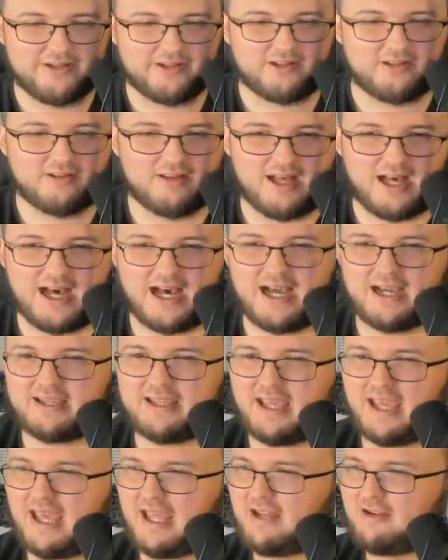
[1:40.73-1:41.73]
the clock,
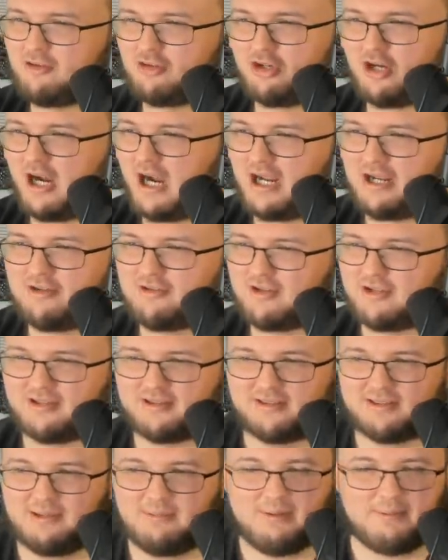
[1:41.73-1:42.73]
and try to just
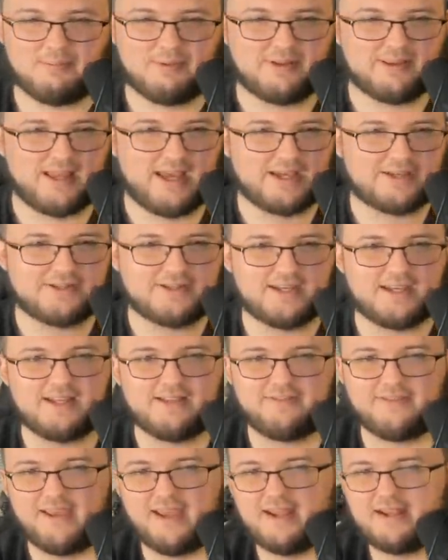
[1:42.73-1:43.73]
limit
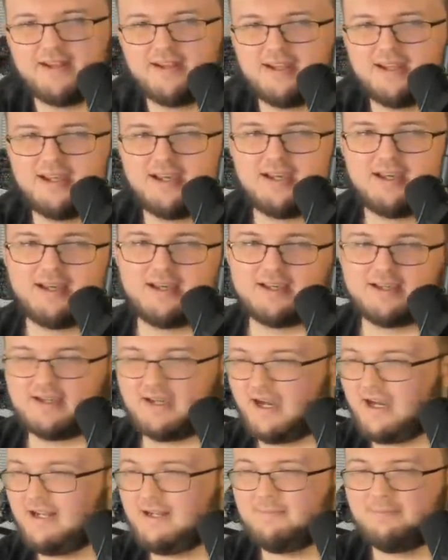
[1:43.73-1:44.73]
possessions and
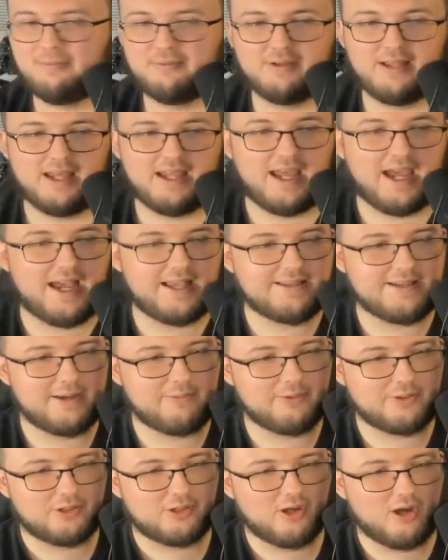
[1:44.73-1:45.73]
kind of play, as I
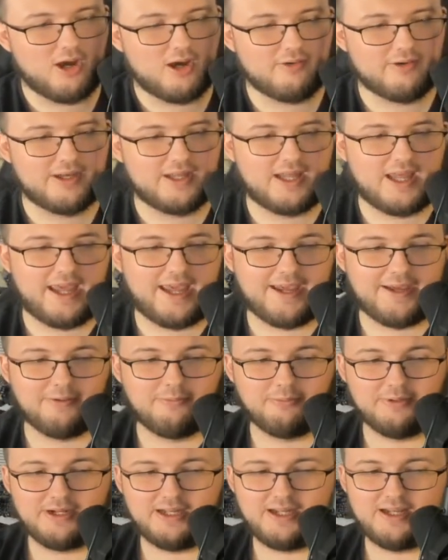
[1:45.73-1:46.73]
would call it, a
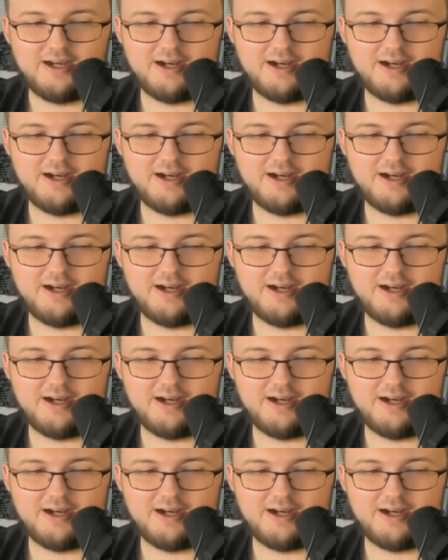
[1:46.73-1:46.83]
Weenie